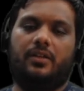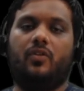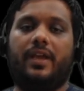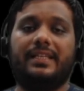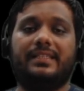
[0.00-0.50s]

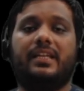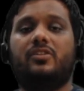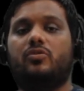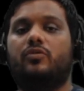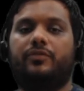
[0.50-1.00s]
Essay
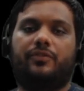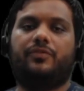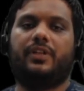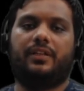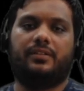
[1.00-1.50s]

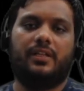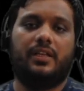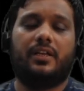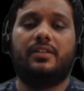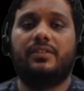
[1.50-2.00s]
250,
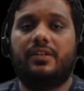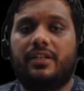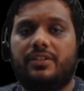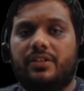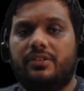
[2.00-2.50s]

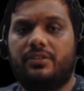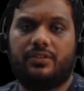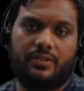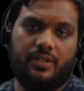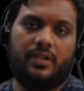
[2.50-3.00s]

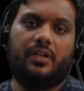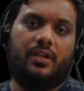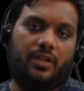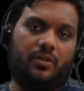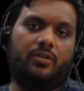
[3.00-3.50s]
considerations
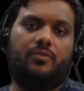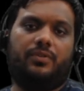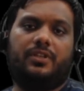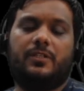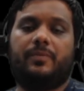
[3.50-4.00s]

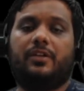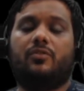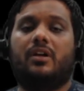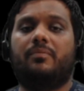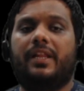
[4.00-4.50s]
with respect to
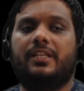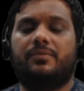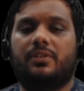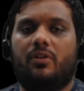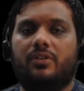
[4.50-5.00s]
compliance
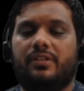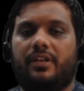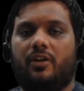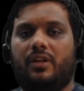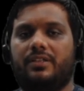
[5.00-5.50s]
with the laws and
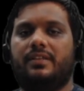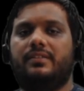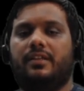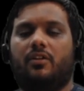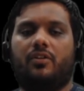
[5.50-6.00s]
regulations
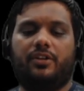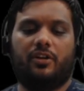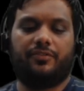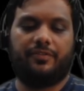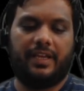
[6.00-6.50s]
in an audit
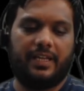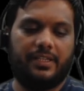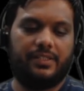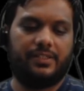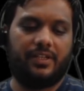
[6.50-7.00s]
of
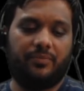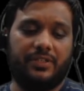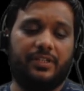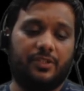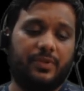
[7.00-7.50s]
financial statements.
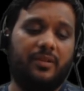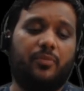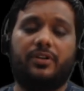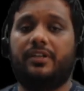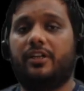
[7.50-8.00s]
It is very
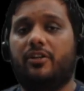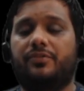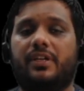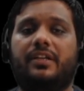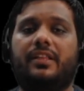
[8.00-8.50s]
important that you have
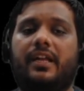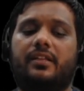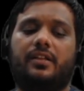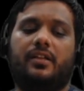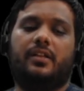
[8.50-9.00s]
studied
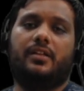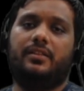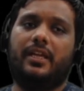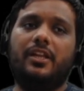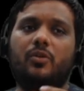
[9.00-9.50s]
that.
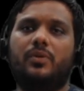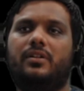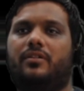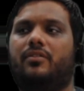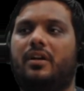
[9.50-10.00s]
Then you will
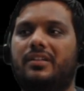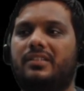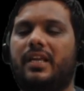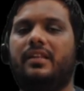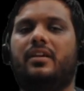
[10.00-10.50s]

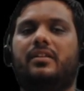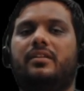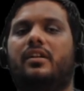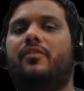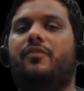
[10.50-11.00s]
understand the
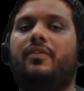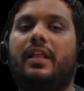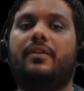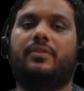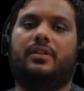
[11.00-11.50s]
real
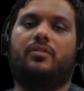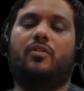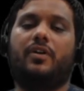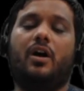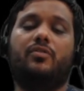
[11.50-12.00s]
flavor
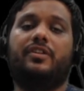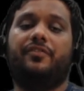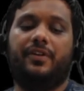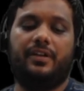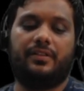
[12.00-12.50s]
of how
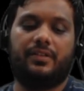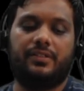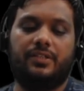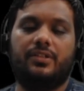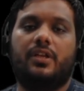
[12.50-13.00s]
different this is,